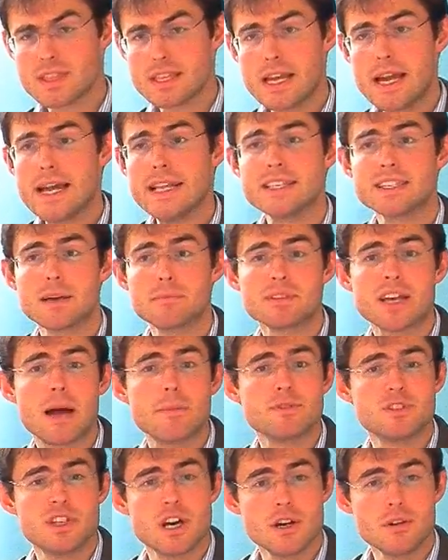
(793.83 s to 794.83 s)
And
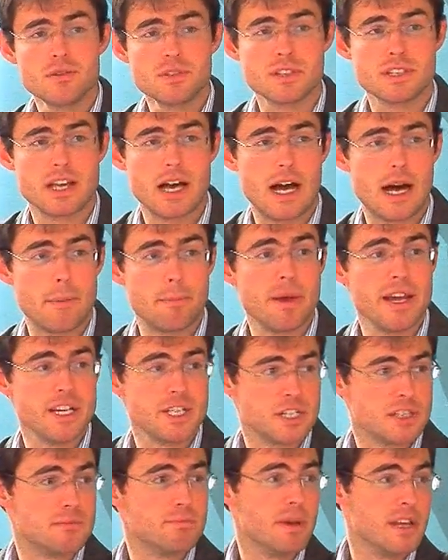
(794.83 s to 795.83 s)
sometimes those
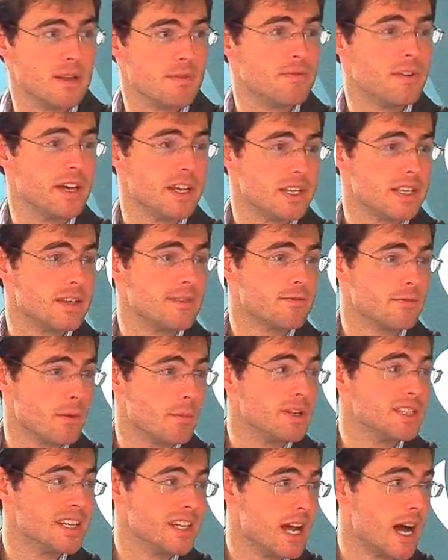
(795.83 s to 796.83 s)
patients benefit from
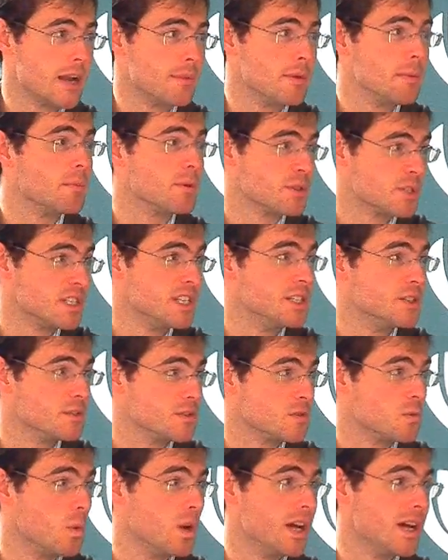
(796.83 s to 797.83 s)
a tenotomy procedure
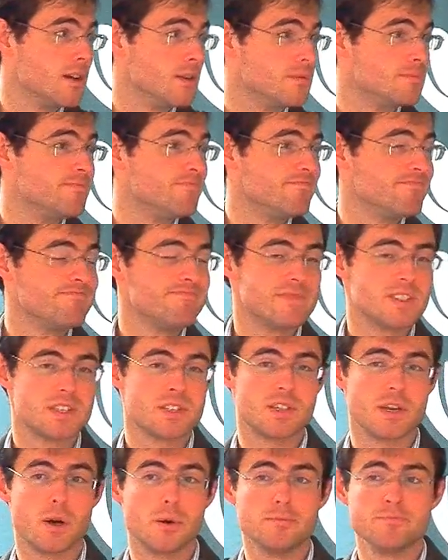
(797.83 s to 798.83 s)
as well.
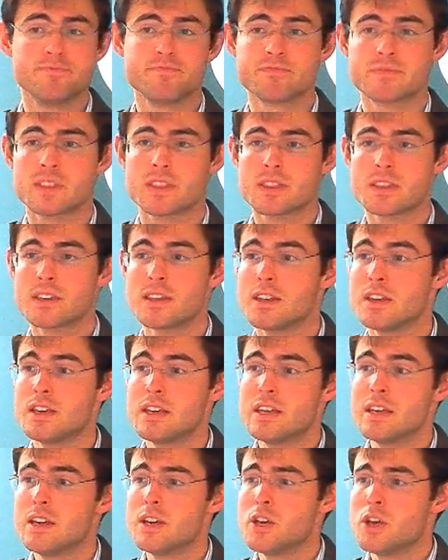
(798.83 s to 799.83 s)
So,
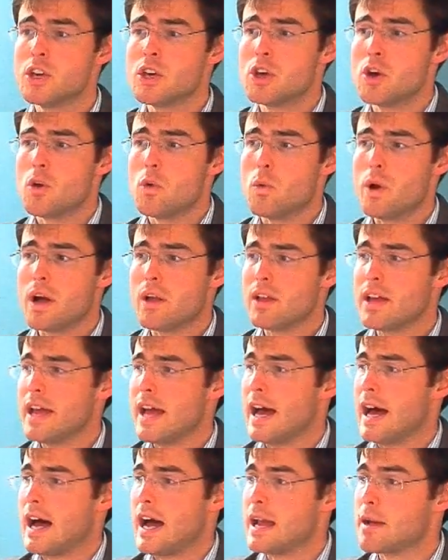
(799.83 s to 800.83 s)
well,
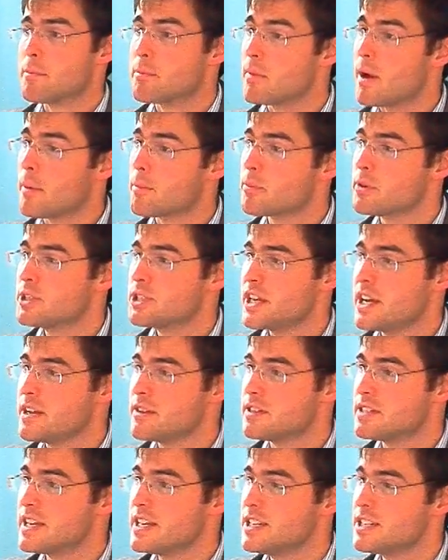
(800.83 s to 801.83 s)
I appreciate your
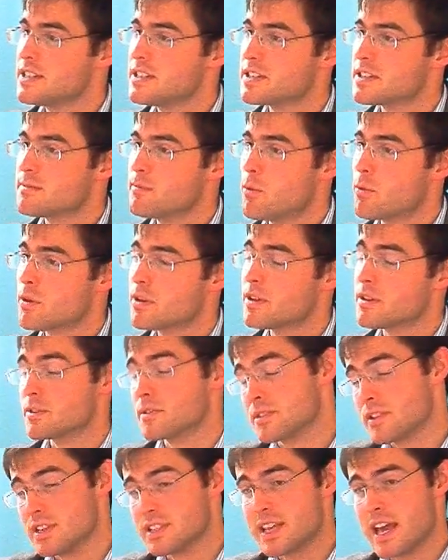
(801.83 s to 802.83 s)
attention this morning, or
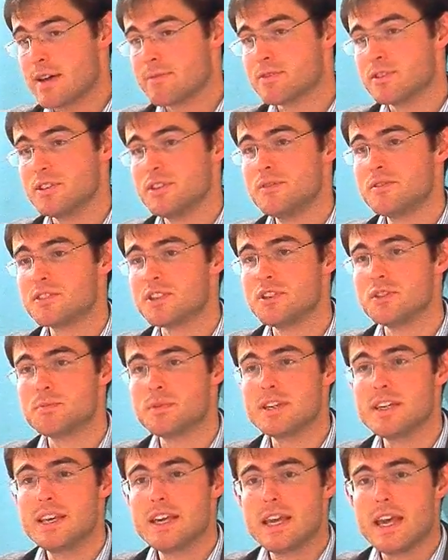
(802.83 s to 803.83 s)
this afternoon, excuse
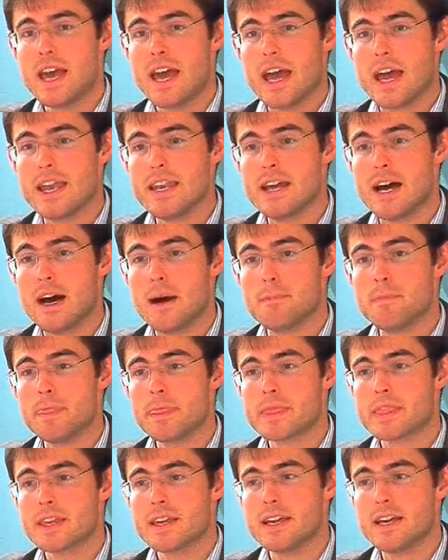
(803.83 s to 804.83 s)
me, and
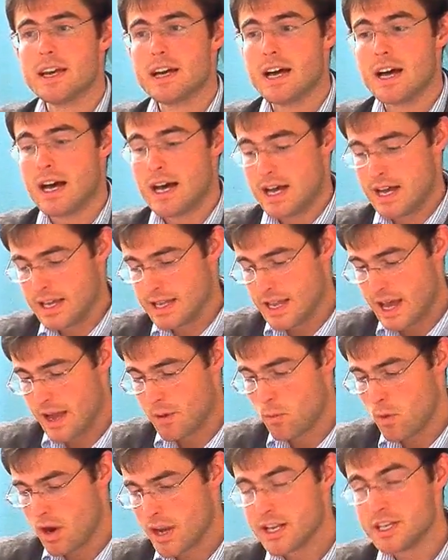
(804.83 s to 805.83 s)
I
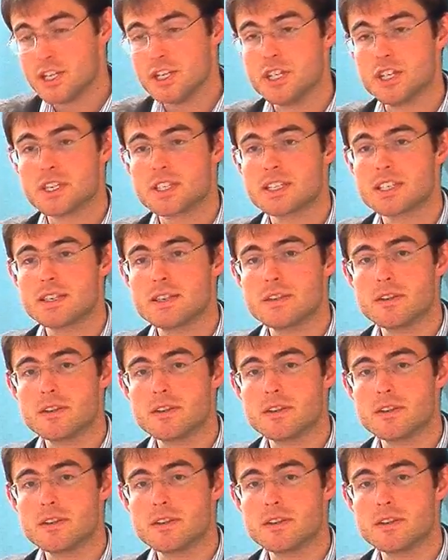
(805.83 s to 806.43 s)
wanted to just